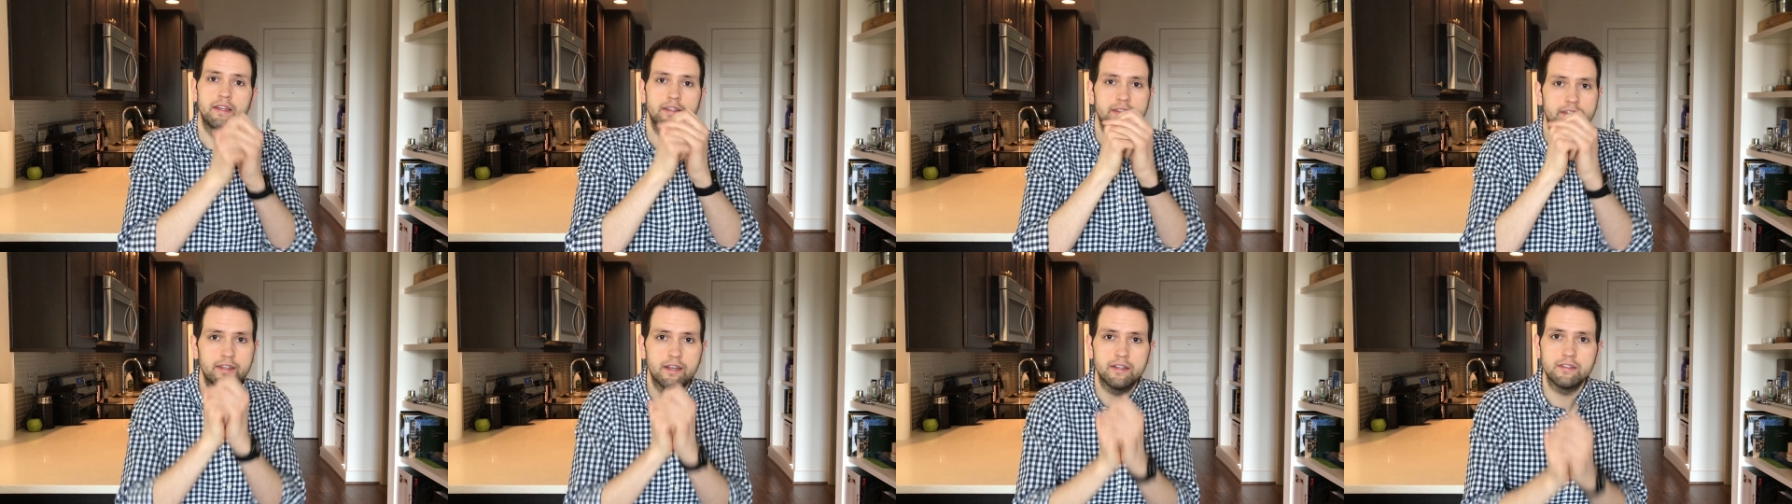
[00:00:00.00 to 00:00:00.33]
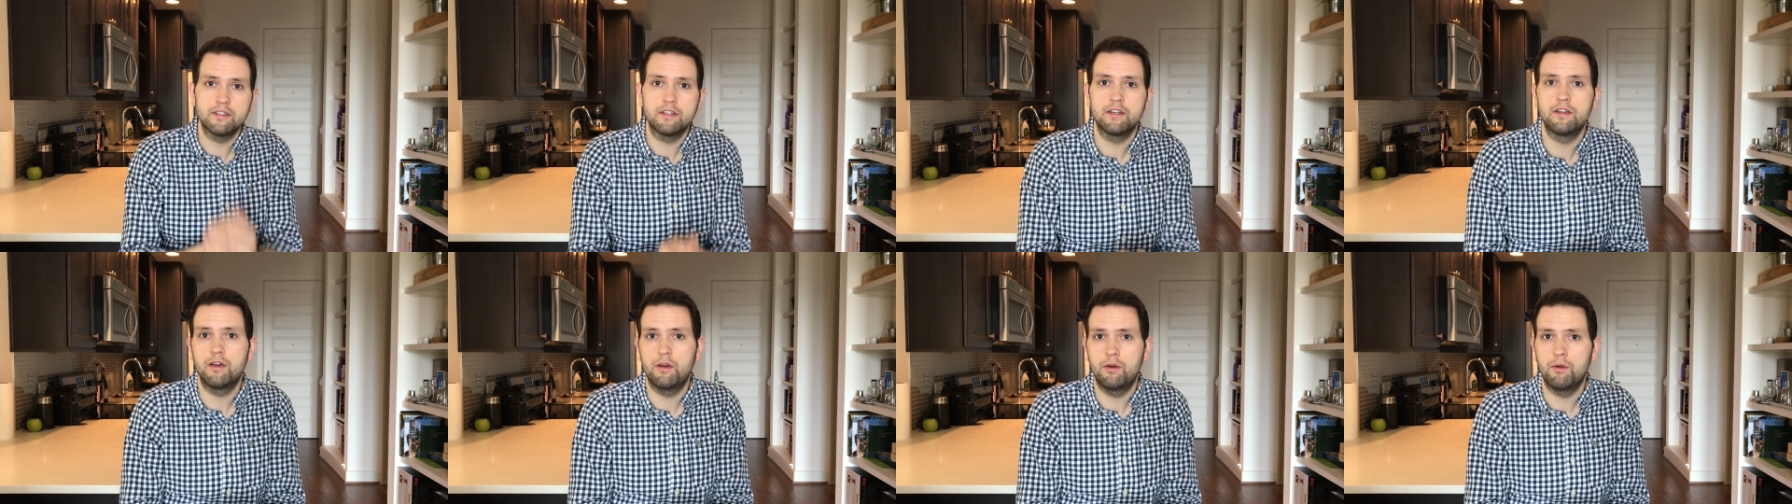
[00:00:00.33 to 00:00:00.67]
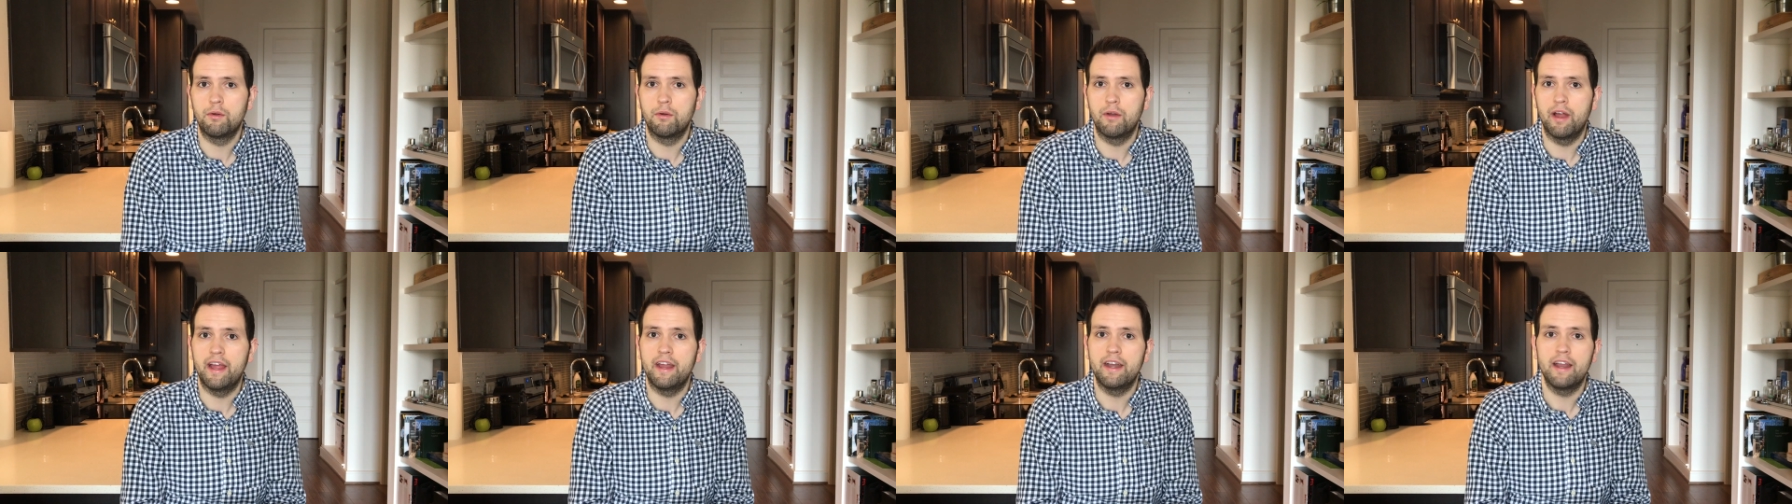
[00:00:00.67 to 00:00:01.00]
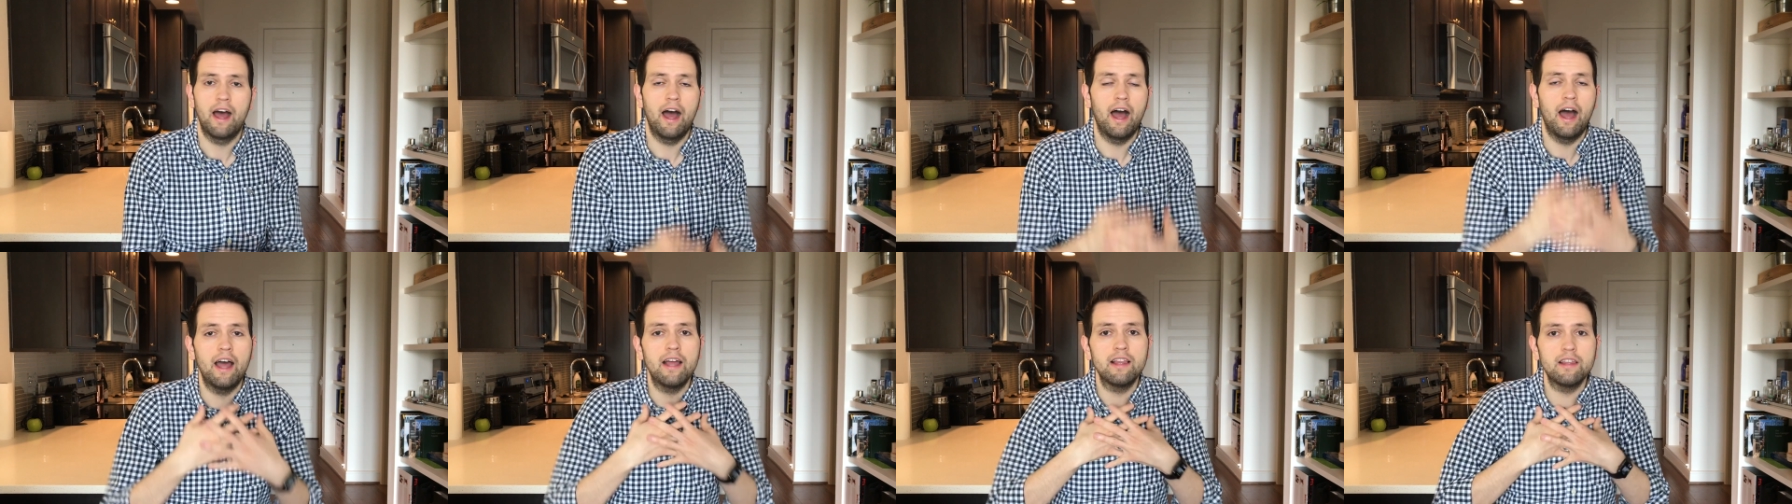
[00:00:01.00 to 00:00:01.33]
It doesn't go great.
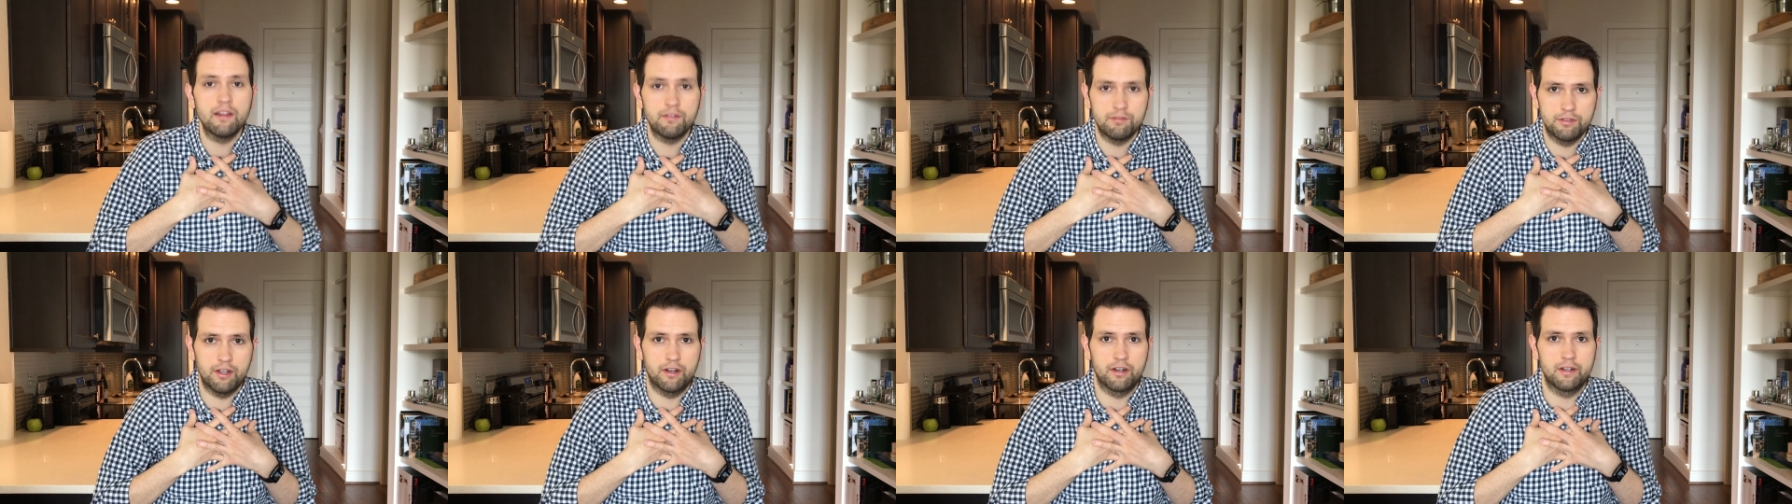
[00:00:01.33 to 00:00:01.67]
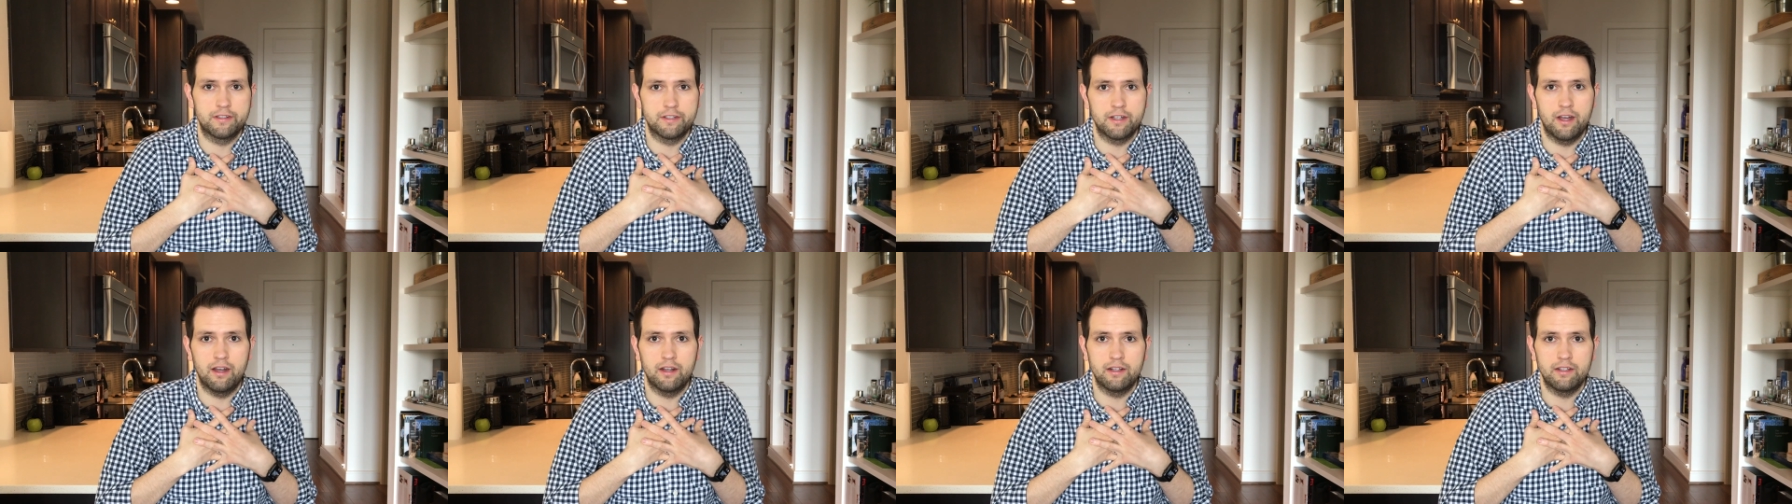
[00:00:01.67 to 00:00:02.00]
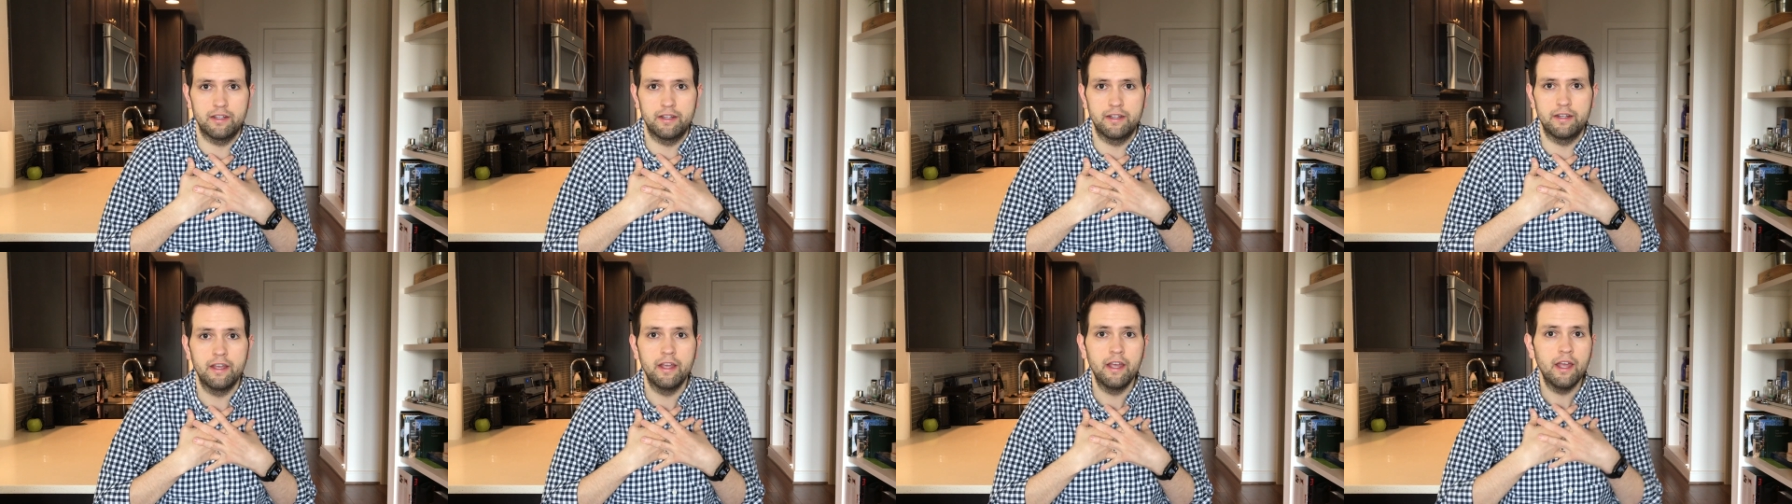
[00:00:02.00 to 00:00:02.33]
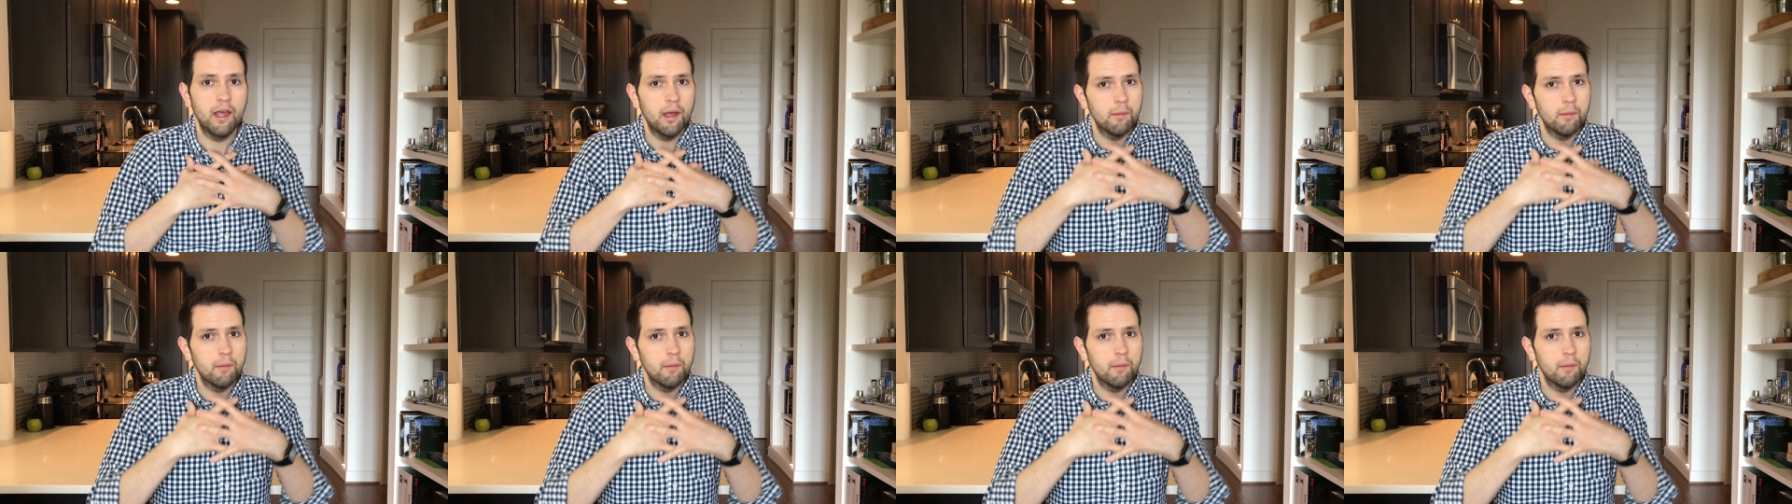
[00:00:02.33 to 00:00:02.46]
I love dark chocolate.